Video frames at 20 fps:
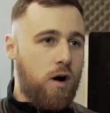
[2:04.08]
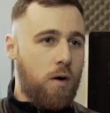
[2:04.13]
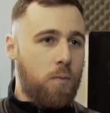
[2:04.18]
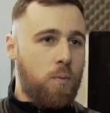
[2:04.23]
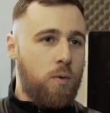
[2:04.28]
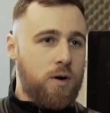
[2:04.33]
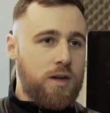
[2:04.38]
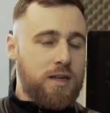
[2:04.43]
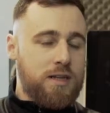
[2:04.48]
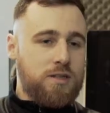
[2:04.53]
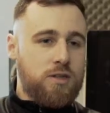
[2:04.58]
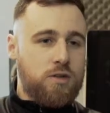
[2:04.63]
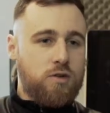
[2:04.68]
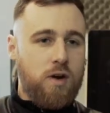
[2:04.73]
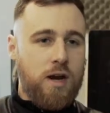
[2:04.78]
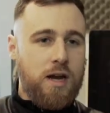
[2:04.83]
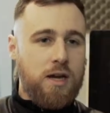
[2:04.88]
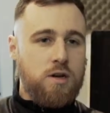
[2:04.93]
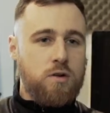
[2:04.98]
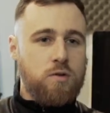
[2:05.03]
I wanted to
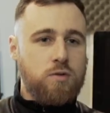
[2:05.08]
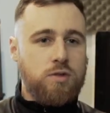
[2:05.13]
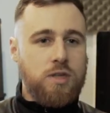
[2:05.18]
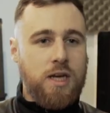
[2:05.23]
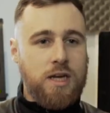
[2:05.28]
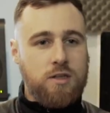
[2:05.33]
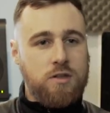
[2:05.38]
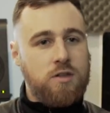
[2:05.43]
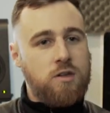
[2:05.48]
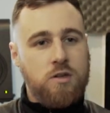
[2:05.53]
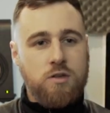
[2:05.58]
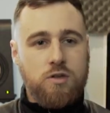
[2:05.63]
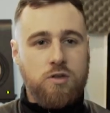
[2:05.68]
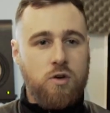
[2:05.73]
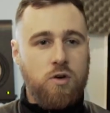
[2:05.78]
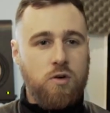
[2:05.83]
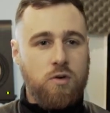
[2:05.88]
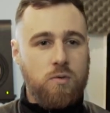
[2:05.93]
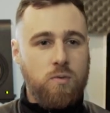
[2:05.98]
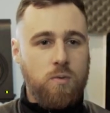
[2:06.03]
create a new section of the
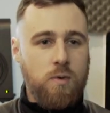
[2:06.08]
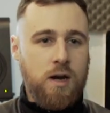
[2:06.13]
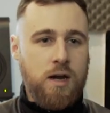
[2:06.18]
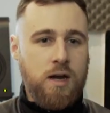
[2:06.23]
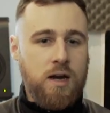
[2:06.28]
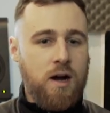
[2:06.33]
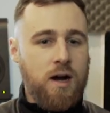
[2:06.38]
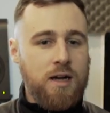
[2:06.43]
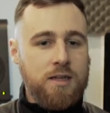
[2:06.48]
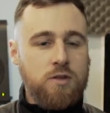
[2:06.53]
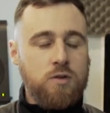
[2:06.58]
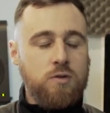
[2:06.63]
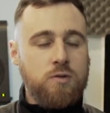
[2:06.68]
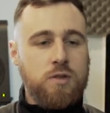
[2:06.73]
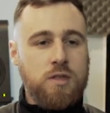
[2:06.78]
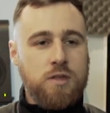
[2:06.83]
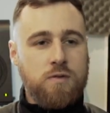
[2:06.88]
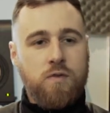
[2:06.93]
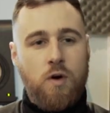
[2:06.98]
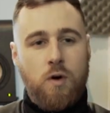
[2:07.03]
song where I use
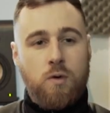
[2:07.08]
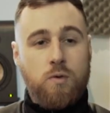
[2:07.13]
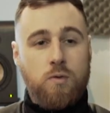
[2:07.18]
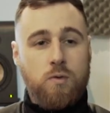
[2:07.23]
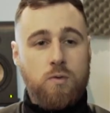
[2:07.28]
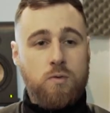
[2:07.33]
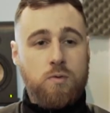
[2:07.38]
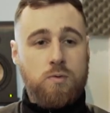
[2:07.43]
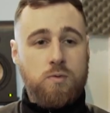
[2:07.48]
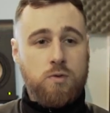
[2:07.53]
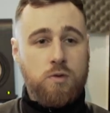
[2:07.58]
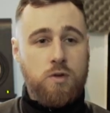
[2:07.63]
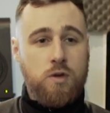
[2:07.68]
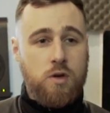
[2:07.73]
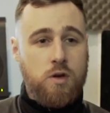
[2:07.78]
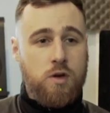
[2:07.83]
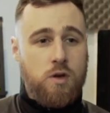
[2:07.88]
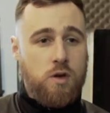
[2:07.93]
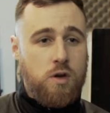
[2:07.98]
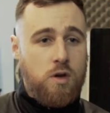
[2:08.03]
his vocals
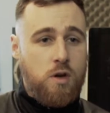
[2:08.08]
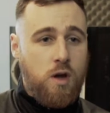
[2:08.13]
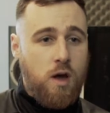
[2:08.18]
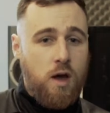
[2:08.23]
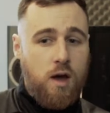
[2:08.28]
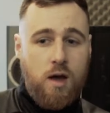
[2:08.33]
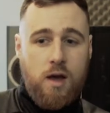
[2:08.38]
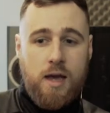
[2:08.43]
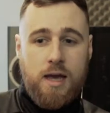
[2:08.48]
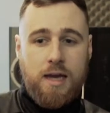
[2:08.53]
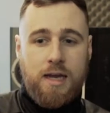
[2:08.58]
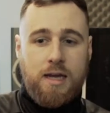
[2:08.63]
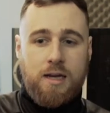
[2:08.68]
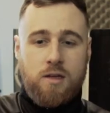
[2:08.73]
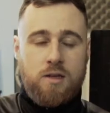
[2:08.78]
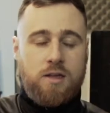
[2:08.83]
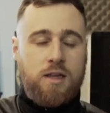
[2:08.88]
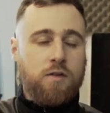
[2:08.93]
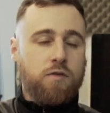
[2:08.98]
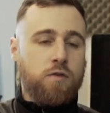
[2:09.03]
in
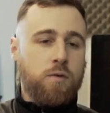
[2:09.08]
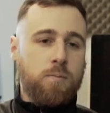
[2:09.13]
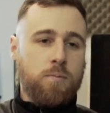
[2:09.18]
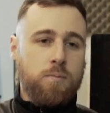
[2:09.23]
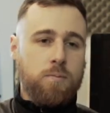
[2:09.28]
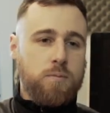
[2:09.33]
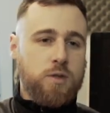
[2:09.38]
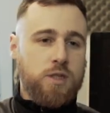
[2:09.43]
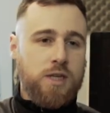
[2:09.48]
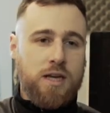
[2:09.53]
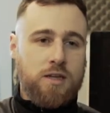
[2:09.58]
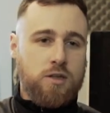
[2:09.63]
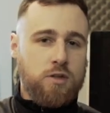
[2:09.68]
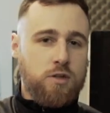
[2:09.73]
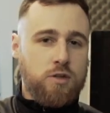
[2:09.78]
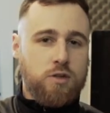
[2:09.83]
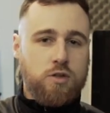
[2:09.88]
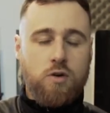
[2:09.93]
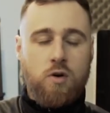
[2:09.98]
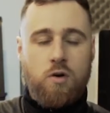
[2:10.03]
a different section
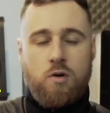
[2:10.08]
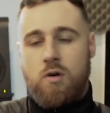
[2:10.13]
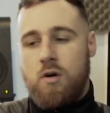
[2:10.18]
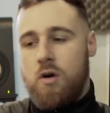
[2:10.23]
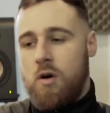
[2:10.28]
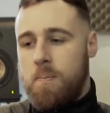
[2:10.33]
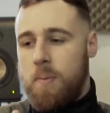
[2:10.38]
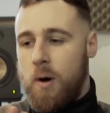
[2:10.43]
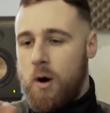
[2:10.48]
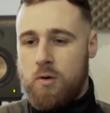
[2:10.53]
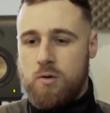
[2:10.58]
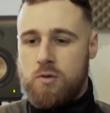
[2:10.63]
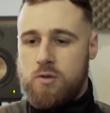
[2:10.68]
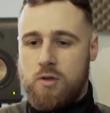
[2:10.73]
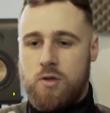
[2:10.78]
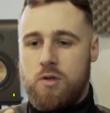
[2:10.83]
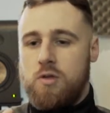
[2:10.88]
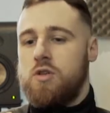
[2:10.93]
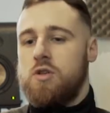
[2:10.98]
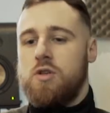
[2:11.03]
of the song opposed
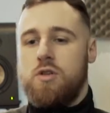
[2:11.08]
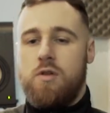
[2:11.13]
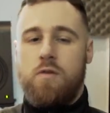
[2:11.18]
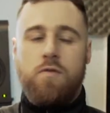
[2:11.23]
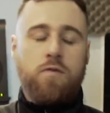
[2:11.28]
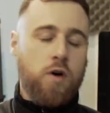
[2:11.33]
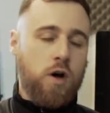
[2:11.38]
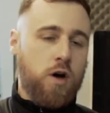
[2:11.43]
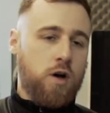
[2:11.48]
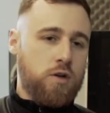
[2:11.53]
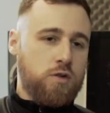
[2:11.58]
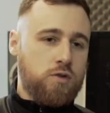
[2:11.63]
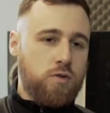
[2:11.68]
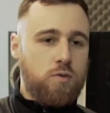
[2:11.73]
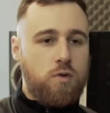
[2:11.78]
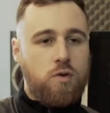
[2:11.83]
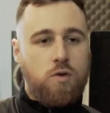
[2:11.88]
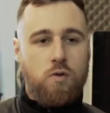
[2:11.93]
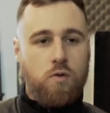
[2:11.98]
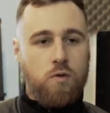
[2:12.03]
to just the verse or
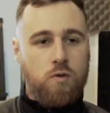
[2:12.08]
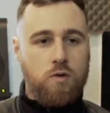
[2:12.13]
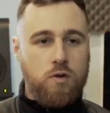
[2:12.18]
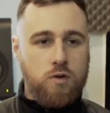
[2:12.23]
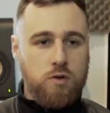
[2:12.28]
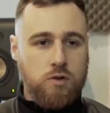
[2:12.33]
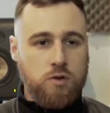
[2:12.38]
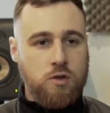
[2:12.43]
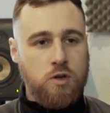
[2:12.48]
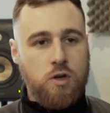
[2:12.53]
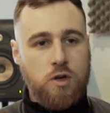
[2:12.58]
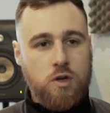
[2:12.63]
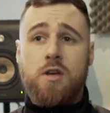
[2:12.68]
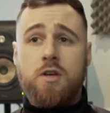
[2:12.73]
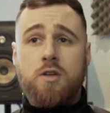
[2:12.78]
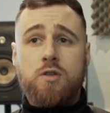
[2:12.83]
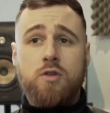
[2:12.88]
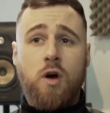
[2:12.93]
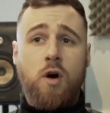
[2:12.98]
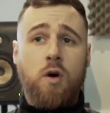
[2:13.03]
the chorus.
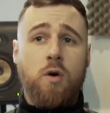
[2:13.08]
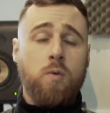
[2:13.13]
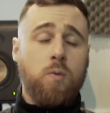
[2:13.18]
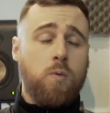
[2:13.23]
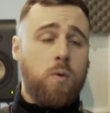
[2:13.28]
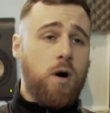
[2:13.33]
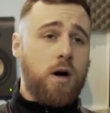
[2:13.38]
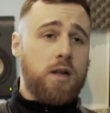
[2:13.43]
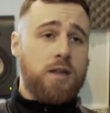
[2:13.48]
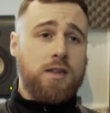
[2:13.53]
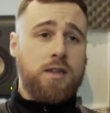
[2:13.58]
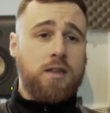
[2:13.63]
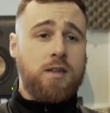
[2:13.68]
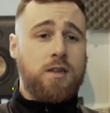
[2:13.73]
So what I